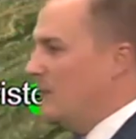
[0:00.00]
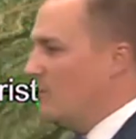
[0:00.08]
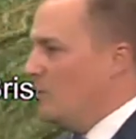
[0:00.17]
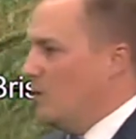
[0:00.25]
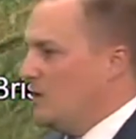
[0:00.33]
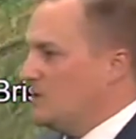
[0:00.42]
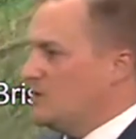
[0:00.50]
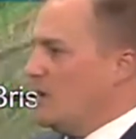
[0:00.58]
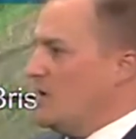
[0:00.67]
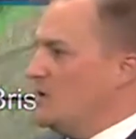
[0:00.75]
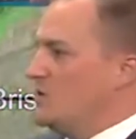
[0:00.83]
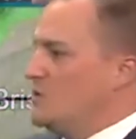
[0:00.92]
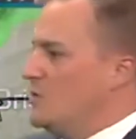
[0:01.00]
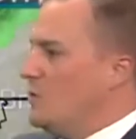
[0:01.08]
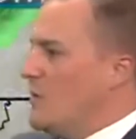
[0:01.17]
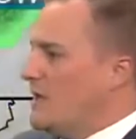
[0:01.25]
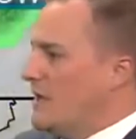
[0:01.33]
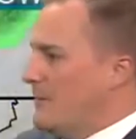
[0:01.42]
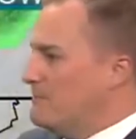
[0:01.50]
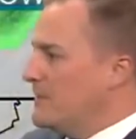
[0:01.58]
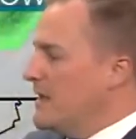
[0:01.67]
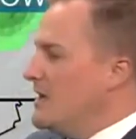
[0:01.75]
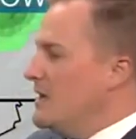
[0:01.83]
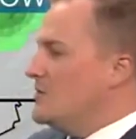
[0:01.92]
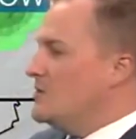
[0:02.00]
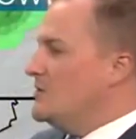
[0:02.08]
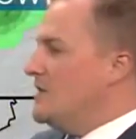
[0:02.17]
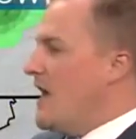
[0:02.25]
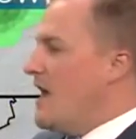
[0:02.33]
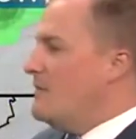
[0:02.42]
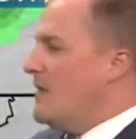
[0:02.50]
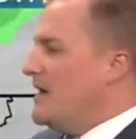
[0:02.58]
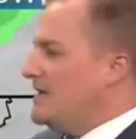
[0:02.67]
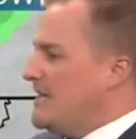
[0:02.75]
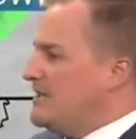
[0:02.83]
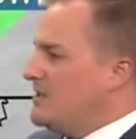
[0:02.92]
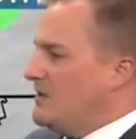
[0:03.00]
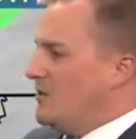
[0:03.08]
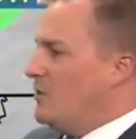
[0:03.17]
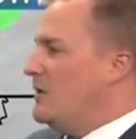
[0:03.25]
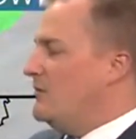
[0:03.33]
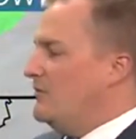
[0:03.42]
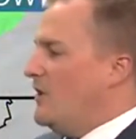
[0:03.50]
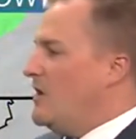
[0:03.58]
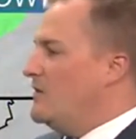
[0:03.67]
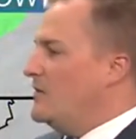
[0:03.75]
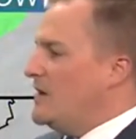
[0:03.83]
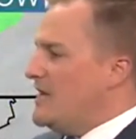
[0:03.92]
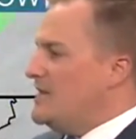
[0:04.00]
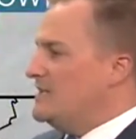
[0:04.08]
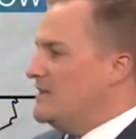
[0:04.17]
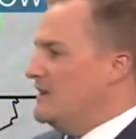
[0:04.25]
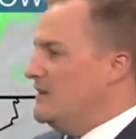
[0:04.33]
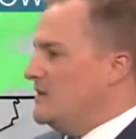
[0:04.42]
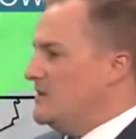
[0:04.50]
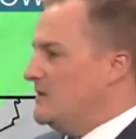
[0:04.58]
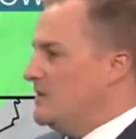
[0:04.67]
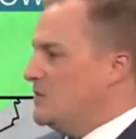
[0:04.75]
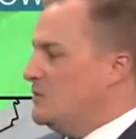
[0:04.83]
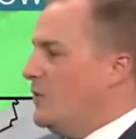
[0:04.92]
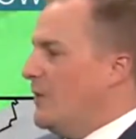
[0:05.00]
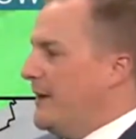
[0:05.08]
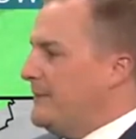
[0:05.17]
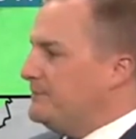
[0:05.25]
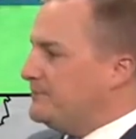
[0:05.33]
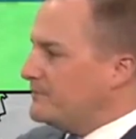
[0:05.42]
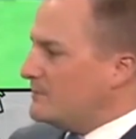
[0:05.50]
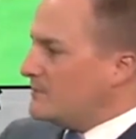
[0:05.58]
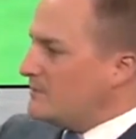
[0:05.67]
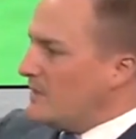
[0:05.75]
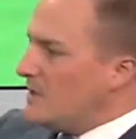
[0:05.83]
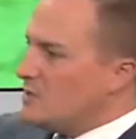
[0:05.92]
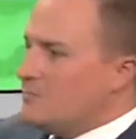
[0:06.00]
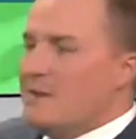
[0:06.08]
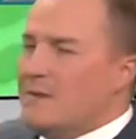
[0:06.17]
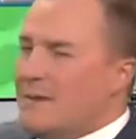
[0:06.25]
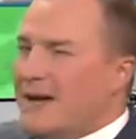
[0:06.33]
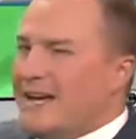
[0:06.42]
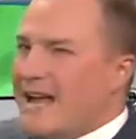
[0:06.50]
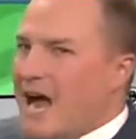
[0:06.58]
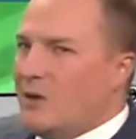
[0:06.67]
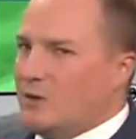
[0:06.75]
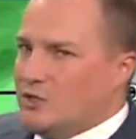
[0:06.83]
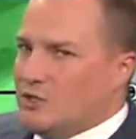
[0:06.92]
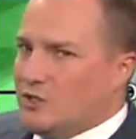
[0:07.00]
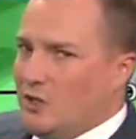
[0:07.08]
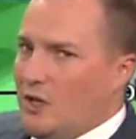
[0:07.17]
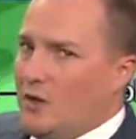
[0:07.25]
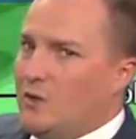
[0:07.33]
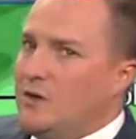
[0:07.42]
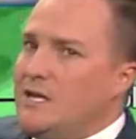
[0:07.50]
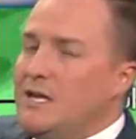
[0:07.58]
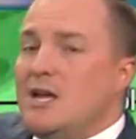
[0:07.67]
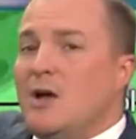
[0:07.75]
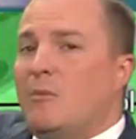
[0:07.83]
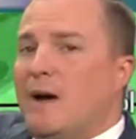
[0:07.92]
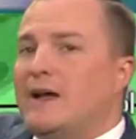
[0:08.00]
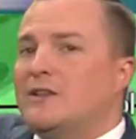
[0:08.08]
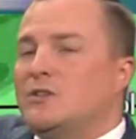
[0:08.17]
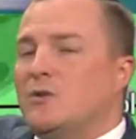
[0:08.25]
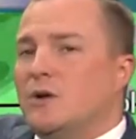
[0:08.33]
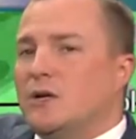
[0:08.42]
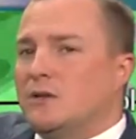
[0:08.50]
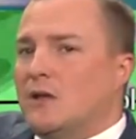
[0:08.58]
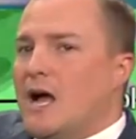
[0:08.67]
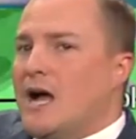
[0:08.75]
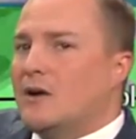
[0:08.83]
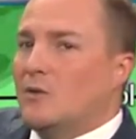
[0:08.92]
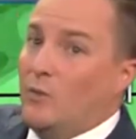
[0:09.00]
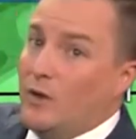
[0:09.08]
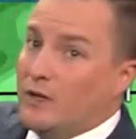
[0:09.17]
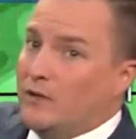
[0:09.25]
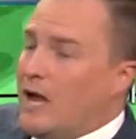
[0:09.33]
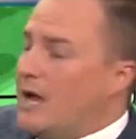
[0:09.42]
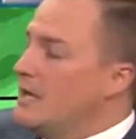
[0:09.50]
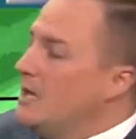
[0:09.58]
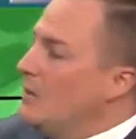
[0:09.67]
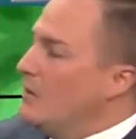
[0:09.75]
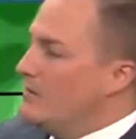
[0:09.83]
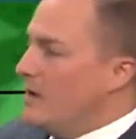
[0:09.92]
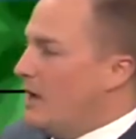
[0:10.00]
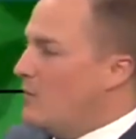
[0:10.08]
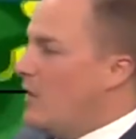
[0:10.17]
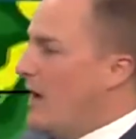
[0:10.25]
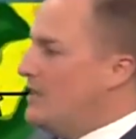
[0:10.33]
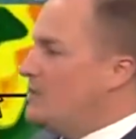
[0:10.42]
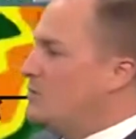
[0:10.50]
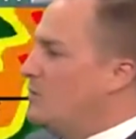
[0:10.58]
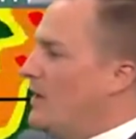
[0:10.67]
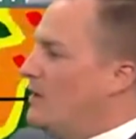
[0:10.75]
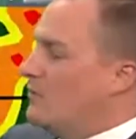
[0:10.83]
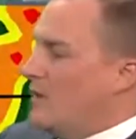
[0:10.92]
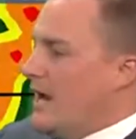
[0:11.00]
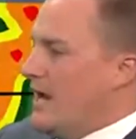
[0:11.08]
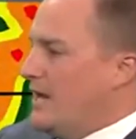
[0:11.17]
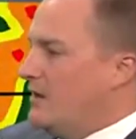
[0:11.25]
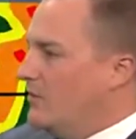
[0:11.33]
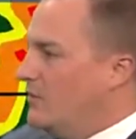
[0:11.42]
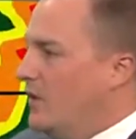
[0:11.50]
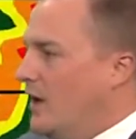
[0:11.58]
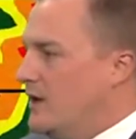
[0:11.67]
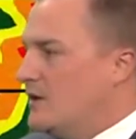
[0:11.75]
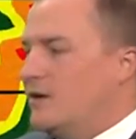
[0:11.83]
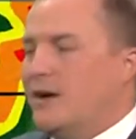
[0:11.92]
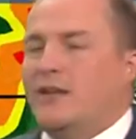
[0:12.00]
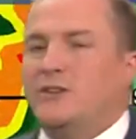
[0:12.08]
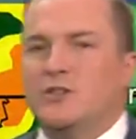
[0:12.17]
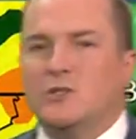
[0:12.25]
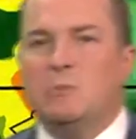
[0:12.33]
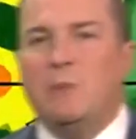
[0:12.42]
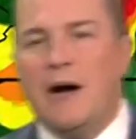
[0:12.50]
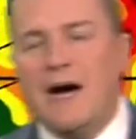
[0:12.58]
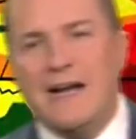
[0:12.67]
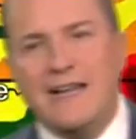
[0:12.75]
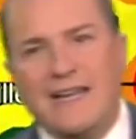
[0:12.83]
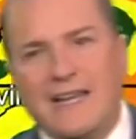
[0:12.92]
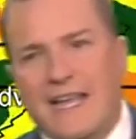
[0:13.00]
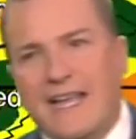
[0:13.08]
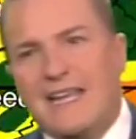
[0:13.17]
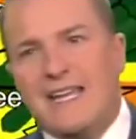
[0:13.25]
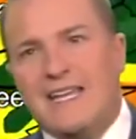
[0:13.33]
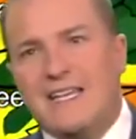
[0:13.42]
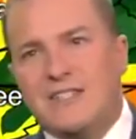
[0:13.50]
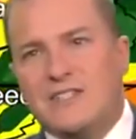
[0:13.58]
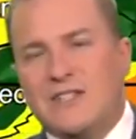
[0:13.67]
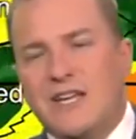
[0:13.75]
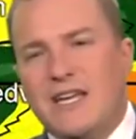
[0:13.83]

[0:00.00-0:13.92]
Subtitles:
you will, start to weaken. Here's your timeline. It's actually a little bit farther east than this at this point. So maybe about an hour slow. By 2 o'clock or 1 o'clock, we've got widespread rain and thunder and just ponding. It is